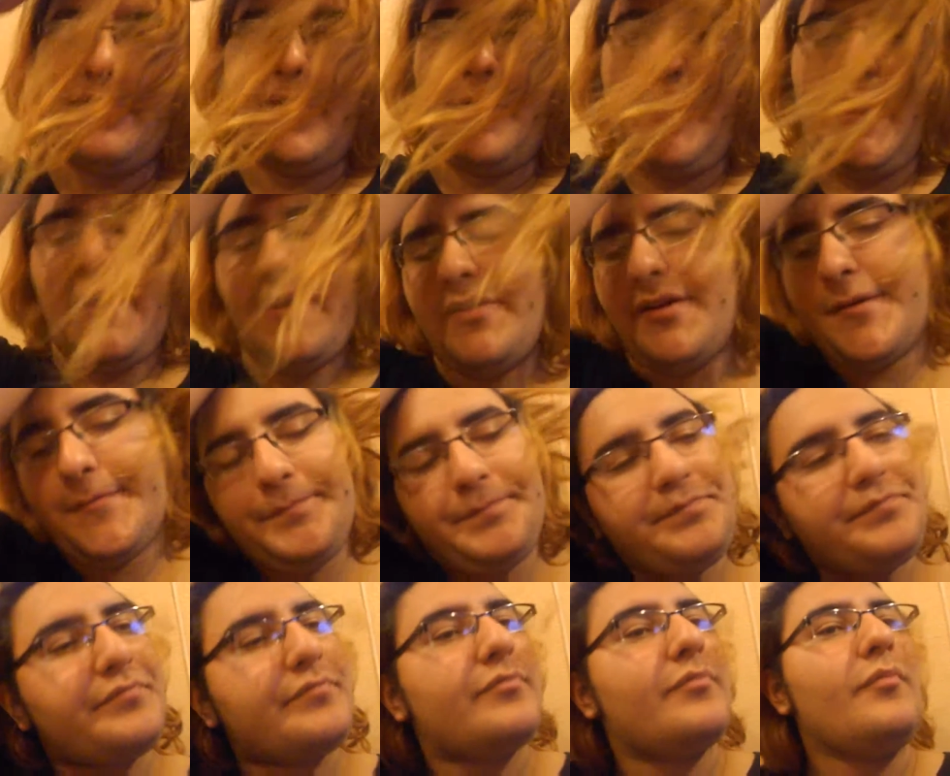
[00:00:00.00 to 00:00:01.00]
go to Panda,
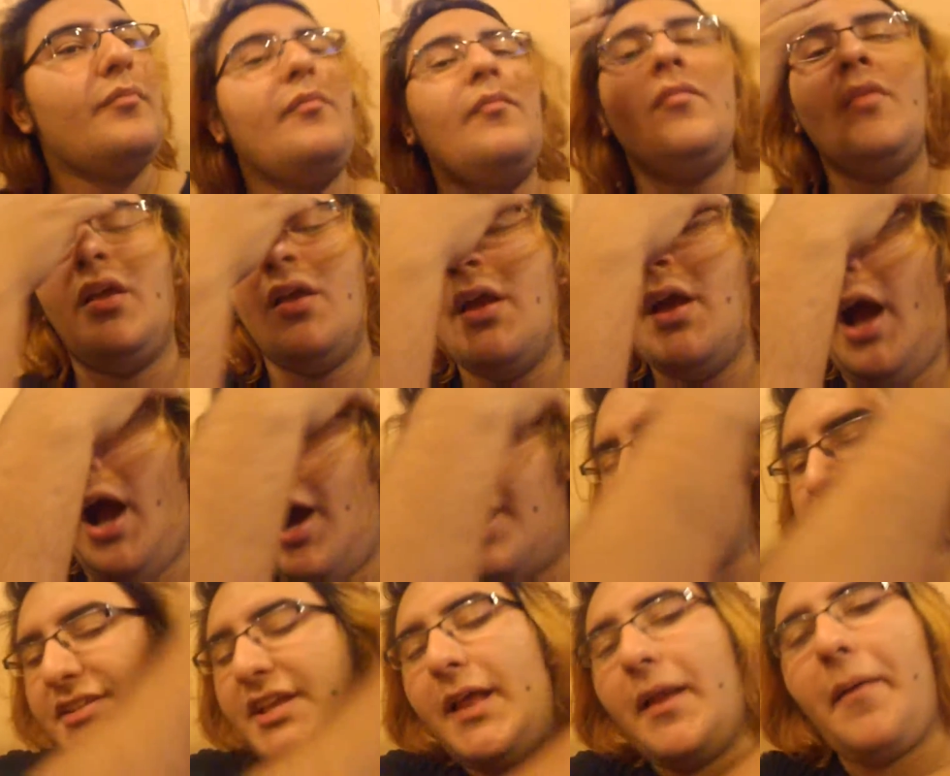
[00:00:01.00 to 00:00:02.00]

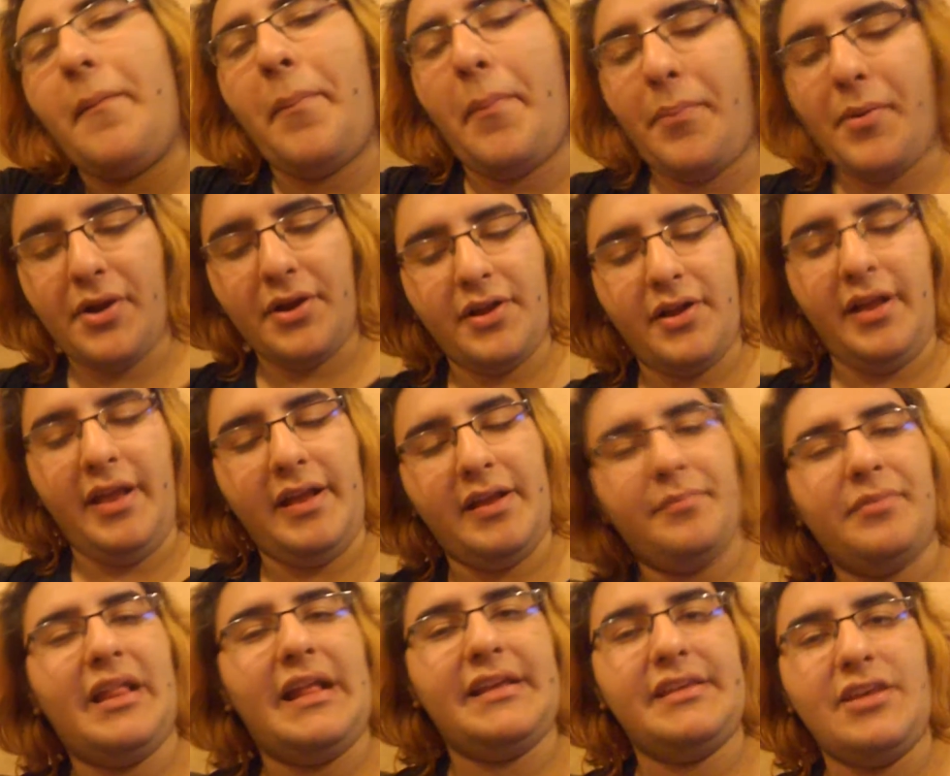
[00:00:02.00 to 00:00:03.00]
I'll just head up Burger
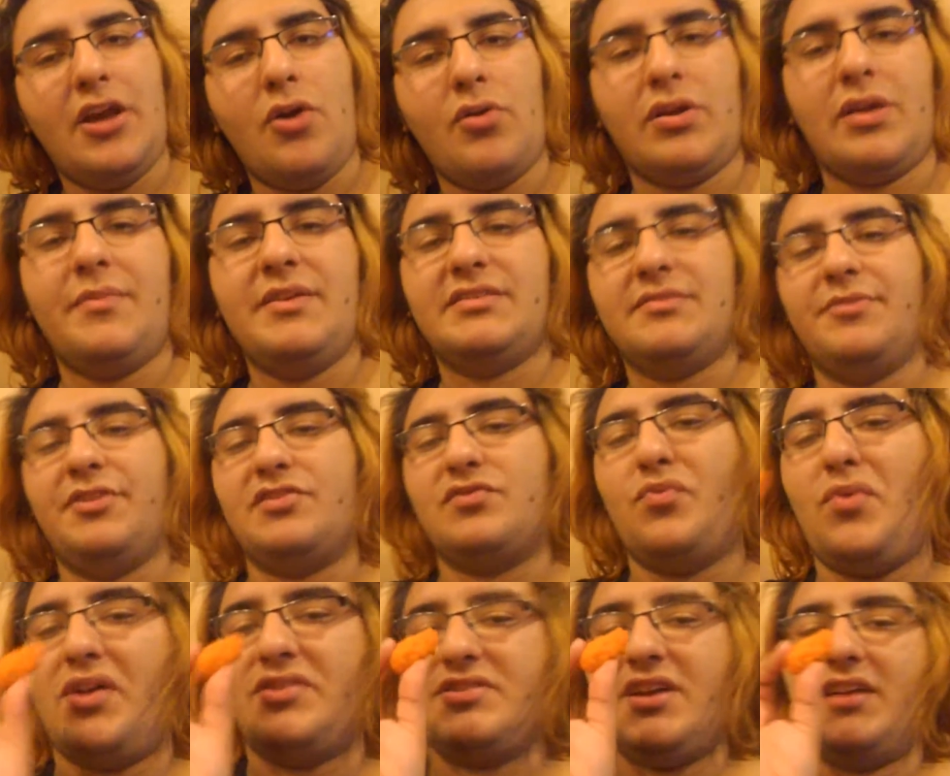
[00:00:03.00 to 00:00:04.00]
King and be like, yo, give me some of
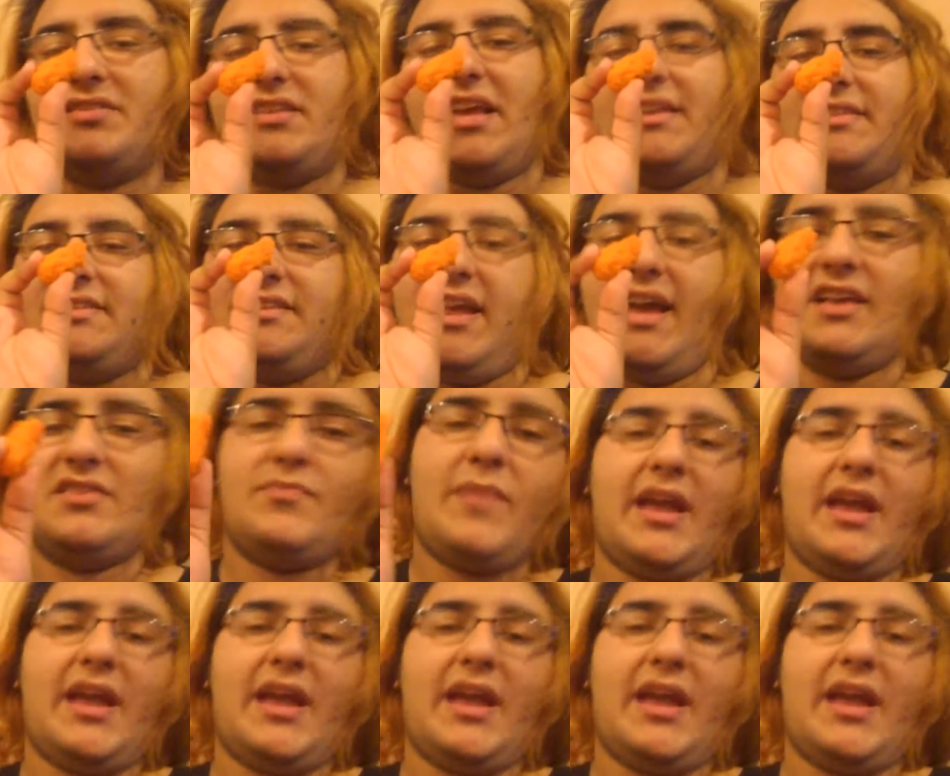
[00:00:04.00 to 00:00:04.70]
those wonton tasting ass